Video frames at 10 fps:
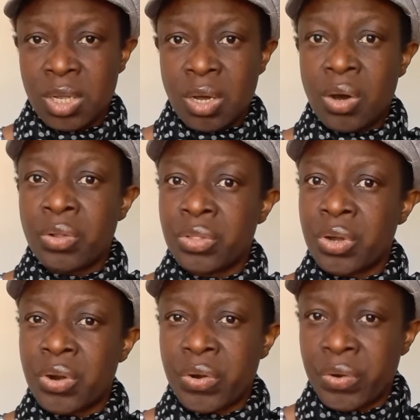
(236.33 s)
on the
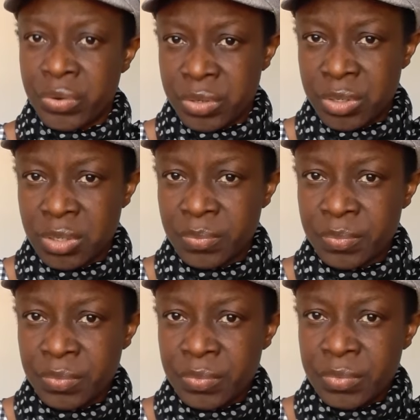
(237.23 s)
cross
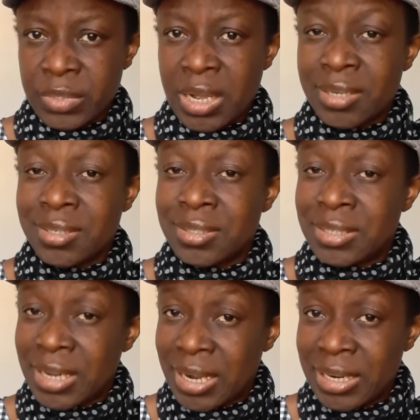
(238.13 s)
and he
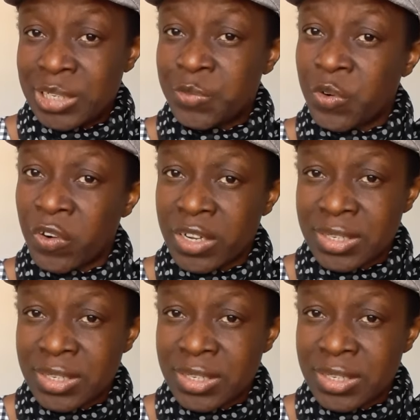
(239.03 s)
died for our